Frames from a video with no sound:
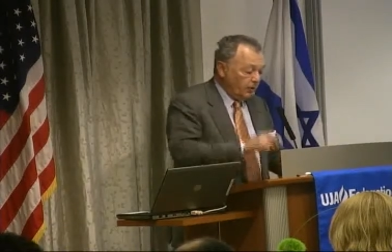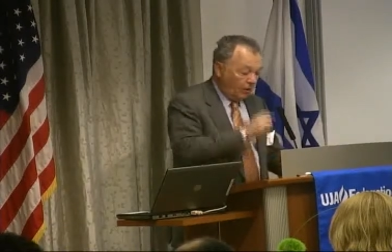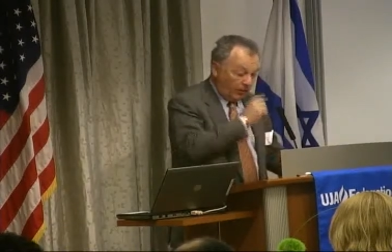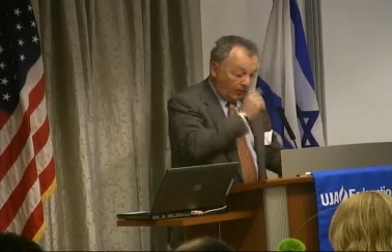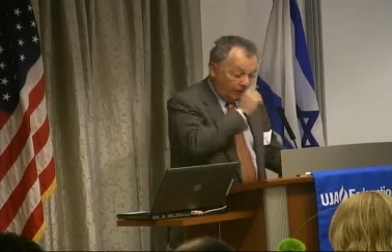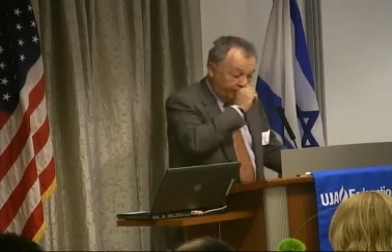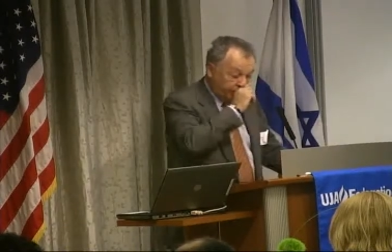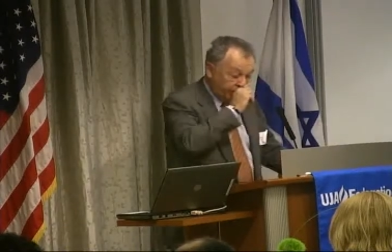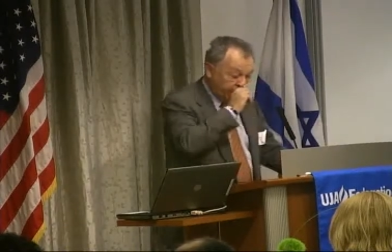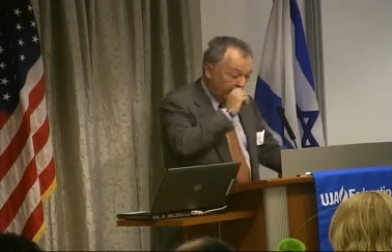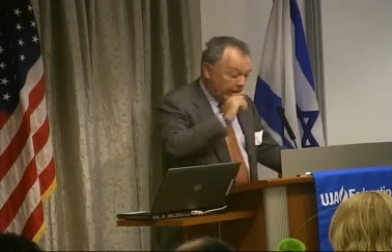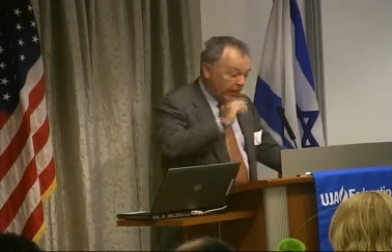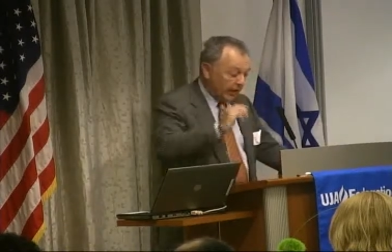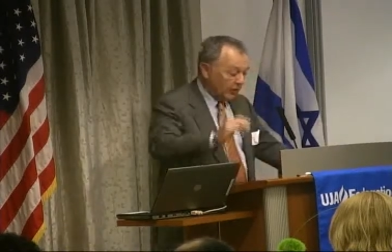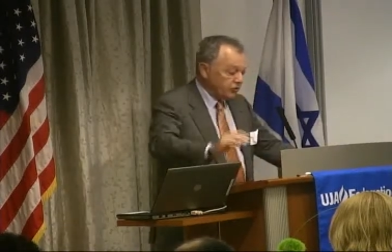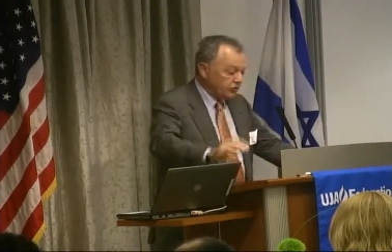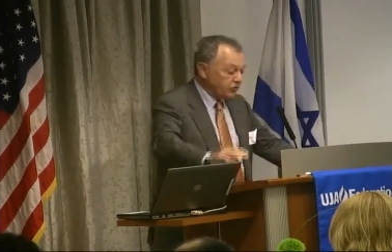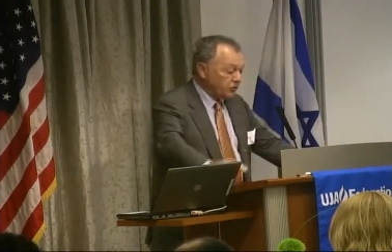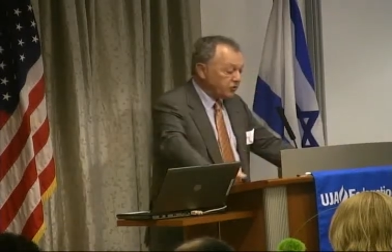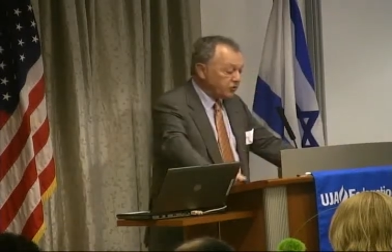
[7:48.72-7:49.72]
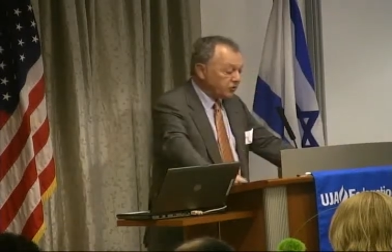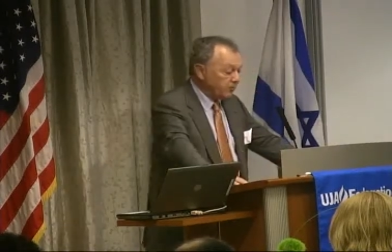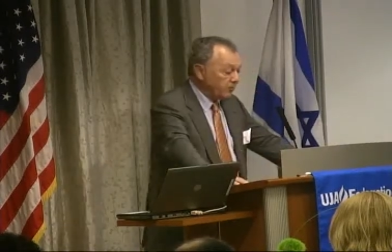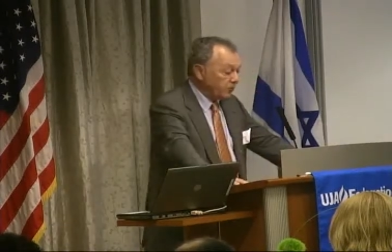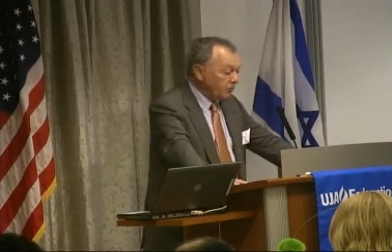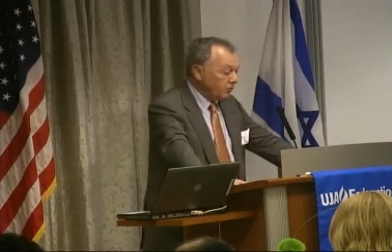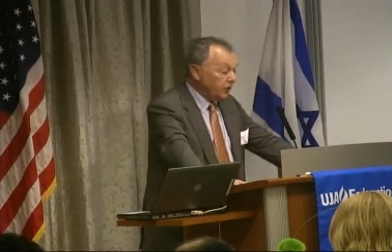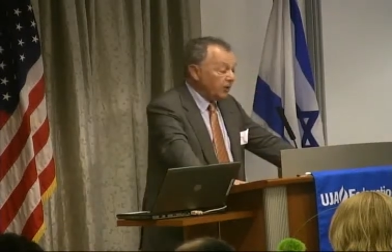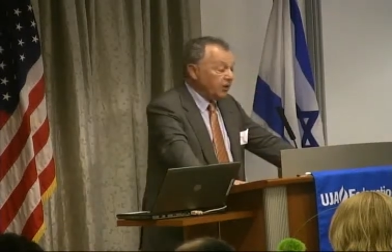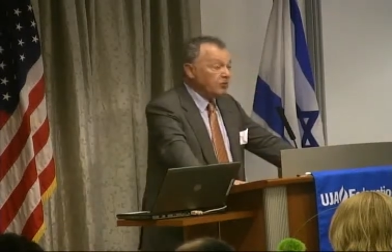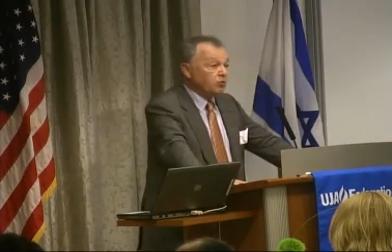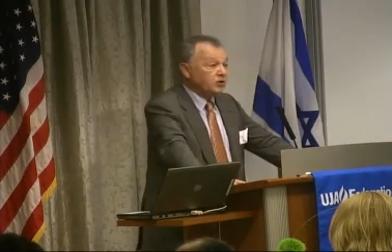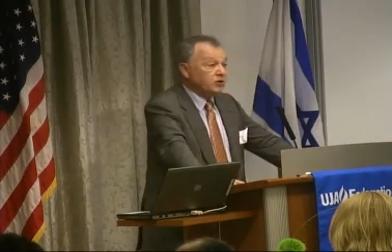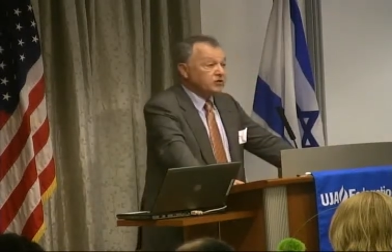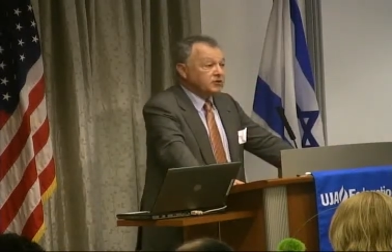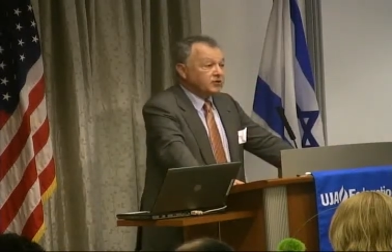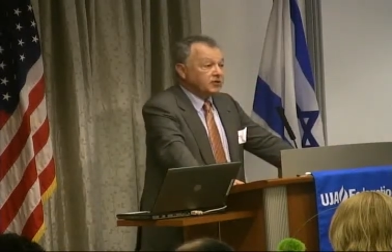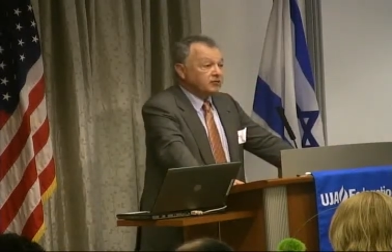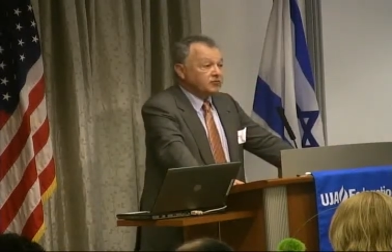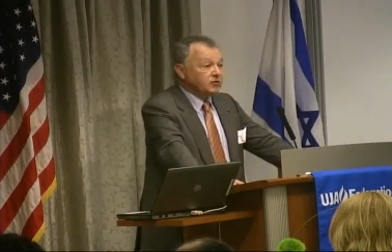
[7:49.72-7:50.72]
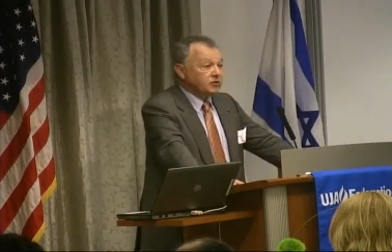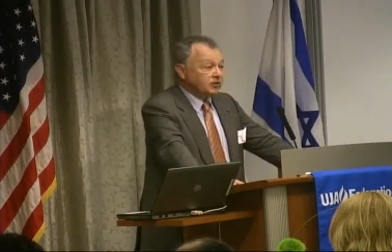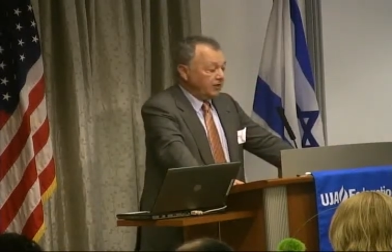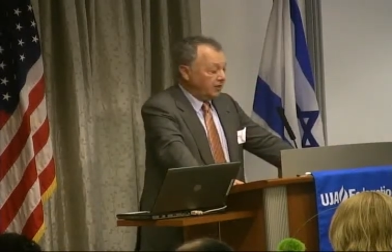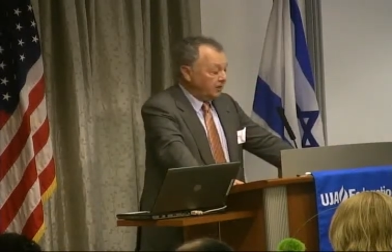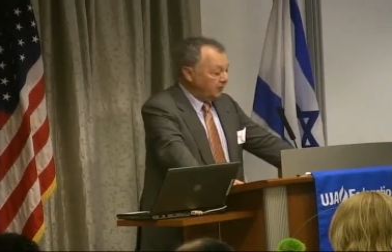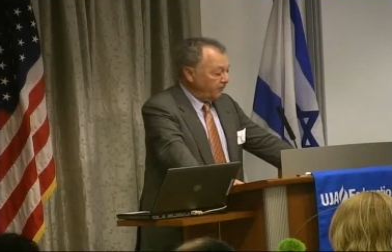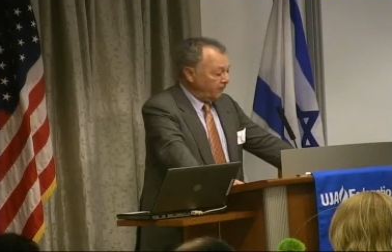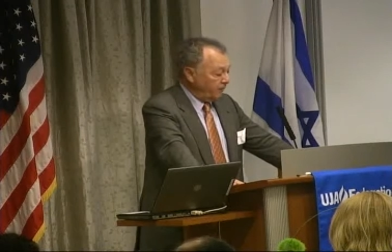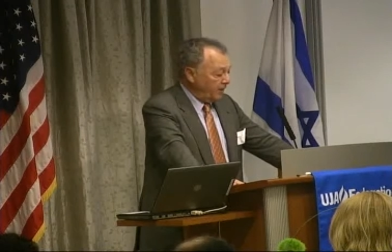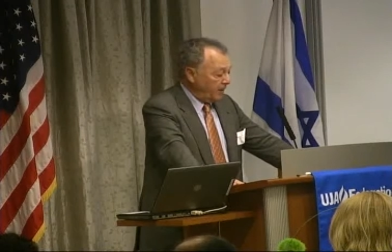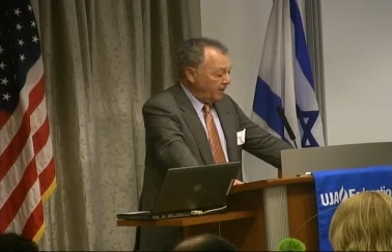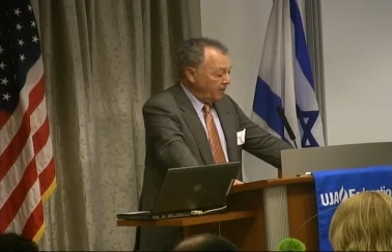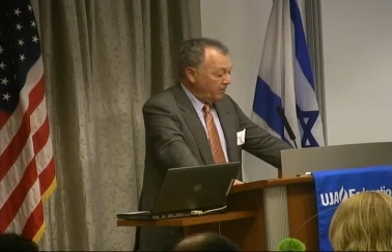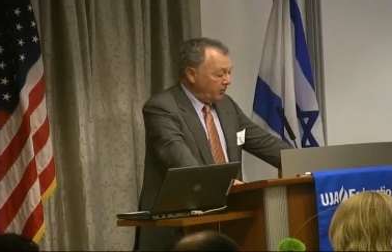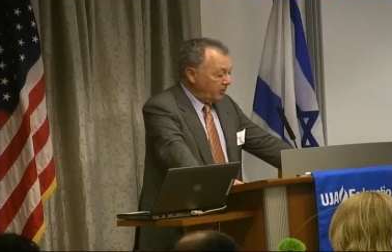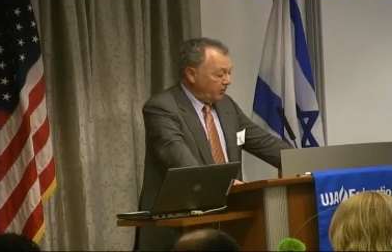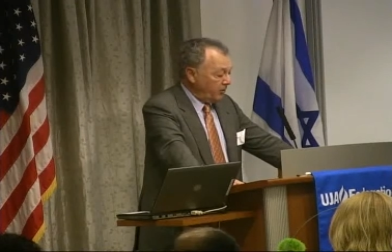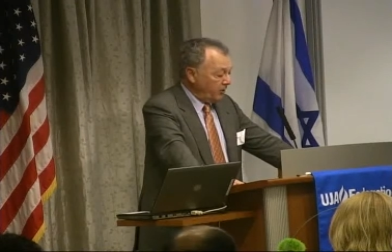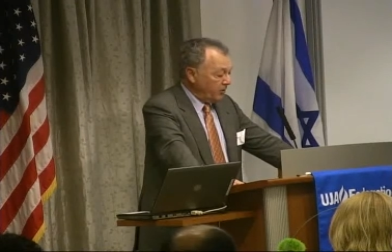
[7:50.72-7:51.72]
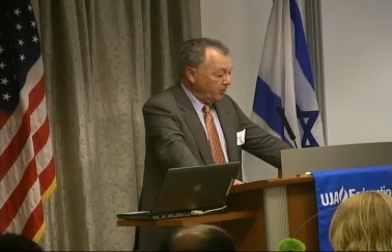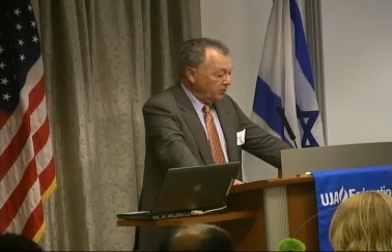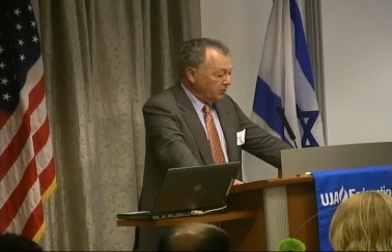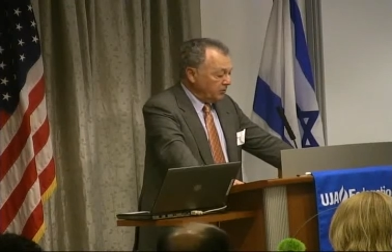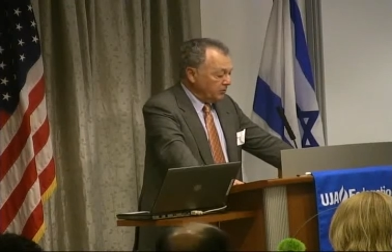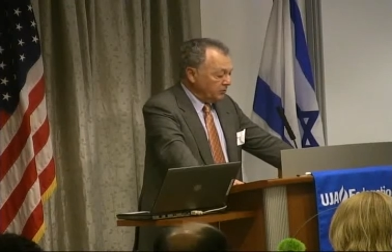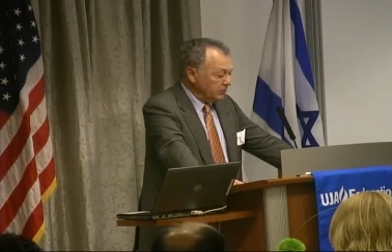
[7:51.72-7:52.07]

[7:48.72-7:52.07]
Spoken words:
of our Jewish community receives a dignified burial.